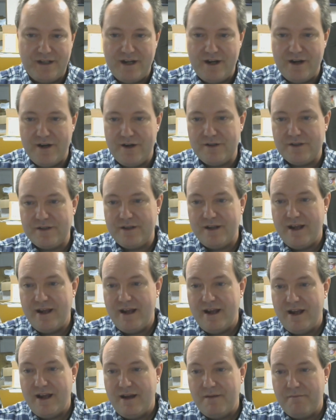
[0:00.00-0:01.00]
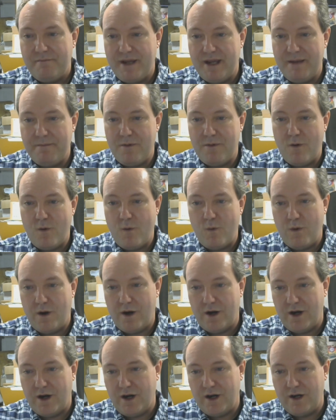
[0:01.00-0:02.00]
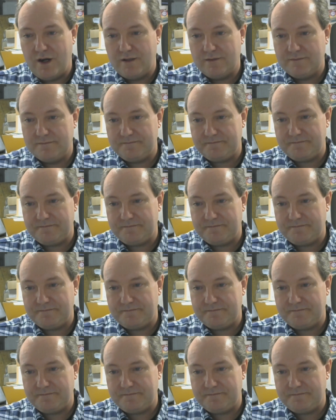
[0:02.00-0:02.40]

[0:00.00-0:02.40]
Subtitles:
years, people were...